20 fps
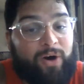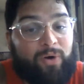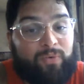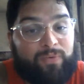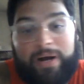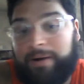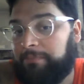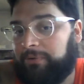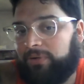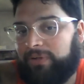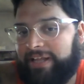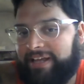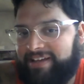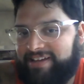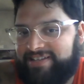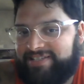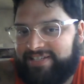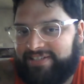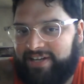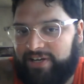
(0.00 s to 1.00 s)
Rumble
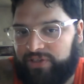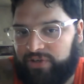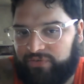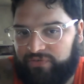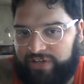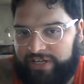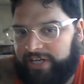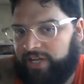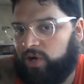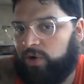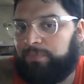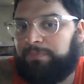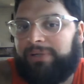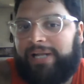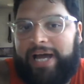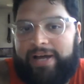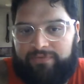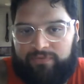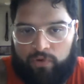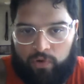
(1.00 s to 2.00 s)
is another video
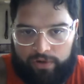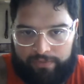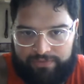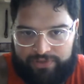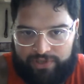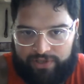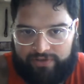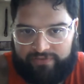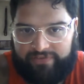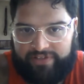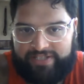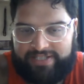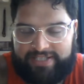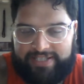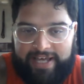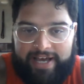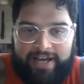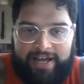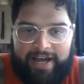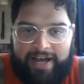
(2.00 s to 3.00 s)
platform service
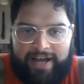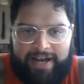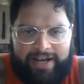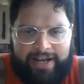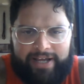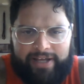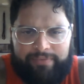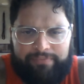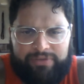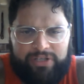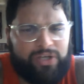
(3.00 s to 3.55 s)
that I am